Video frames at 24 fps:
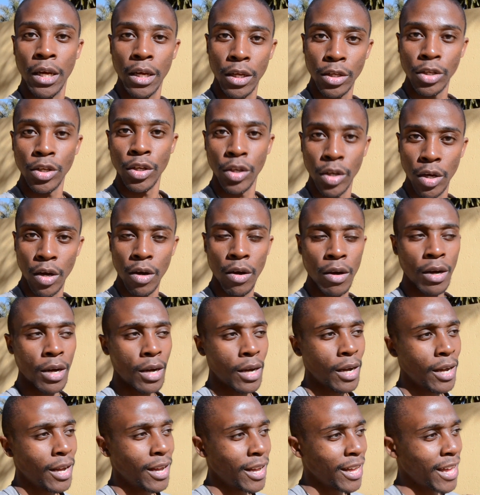
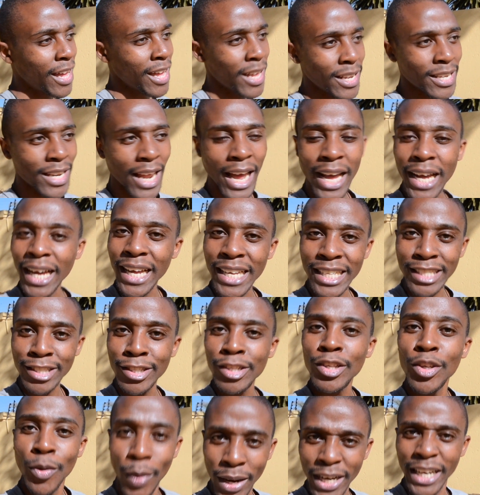and yeah guys,
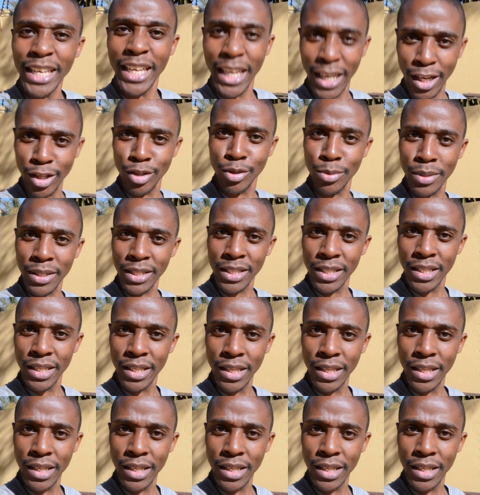you want to get into it?